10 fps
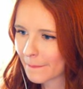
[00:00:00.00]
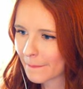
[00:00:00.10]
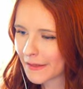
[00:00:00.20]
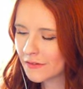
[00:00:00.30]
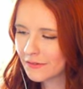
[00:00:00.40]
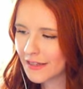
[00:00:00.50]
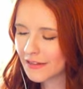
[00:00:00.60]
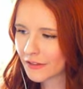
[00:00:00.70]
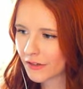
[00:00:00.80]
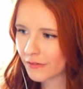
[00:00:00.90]
I don't
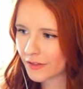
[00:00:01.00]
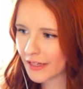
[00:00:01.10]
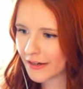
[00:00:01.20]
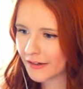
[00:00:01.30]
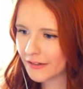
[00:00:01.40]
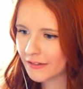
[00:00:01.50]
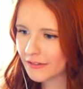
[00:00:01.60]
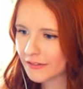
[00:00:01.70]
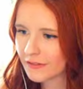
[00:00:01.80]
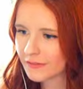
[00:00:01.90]
think they're over there.
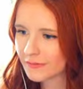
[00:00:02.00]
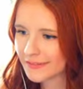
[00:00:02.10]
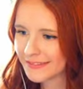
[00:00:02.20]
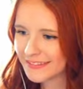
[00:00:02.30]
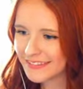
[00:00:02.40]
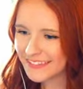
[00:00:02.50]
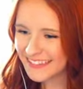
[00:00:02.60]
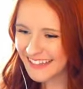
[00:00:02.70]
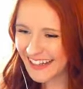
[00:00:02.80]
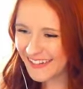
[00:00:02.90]

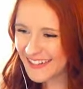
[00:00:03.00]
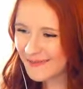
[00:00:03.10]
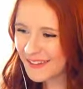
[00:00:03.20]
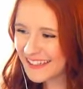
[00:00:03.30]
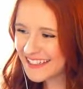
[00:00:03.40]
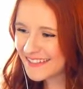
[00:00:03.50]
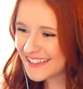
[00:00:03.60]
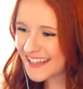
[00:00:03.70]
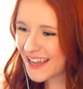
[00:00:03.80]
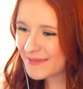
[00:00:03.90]
I was wanting to
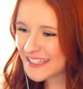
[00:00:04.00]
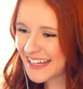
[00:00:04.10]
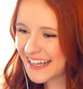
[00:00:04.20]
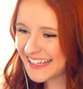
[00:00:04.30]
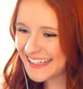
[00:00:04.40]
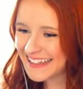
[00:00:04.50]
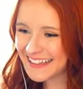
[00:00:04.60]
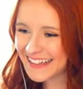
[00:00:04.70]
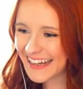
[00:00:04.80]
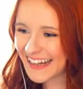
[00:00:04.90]
adopt an Anki
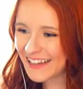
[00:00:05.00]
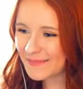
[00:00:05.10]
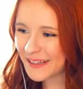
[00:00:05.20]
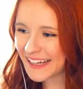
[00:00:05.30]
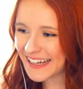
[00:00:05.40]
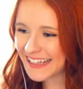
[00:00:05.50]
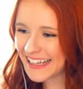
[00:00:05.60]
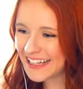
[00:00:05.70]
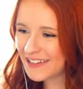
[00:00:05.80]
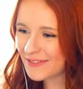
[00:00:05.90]
today, but like I
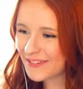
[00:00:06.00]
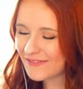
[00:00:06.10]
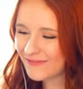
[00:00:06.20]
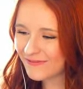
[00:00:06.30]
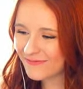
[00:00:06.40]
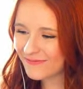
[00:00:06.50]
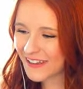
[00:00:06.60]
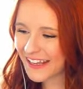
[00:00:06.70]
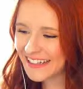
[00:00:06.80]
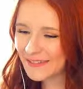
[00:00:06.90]
can't even
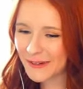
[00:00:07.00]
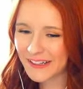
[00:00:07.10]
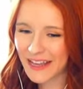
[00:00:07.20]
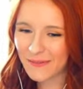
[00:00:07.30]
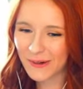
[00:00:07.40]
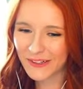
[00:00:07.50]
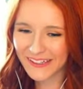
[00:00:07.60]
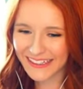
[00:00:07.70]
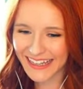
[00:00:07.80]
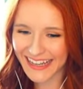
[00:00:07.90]
find where they were
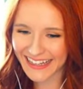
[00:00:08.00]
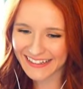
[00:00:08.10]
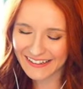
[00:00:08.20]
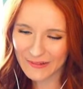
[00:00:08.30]
again.